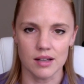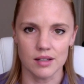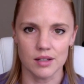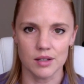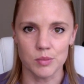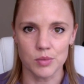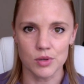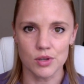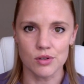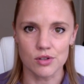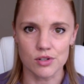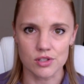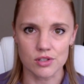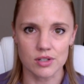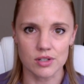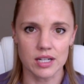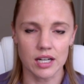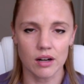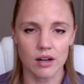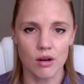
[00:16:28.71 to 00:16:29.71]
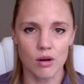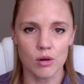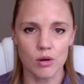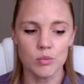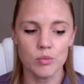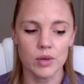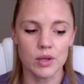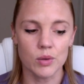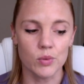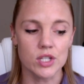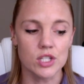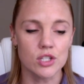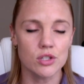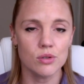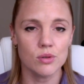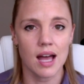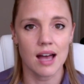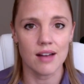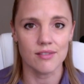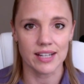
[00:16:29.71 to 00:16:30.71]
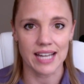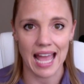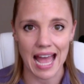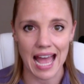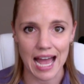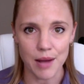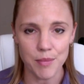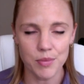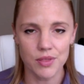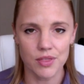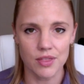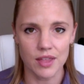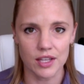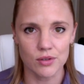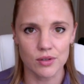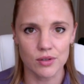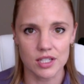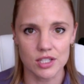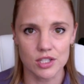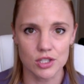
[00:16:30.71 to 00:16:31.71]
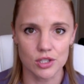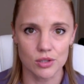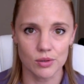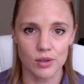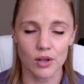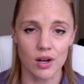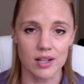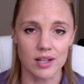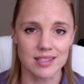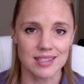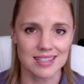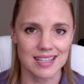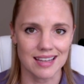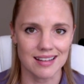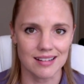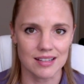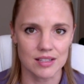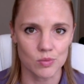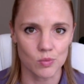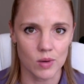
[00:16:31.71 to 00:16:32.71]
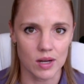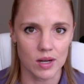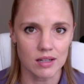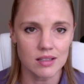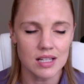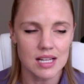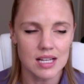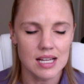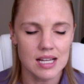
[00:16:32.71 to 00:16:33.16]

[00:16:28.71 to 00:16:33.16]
computer screen at home, but we do have an app that you can do it on site as well.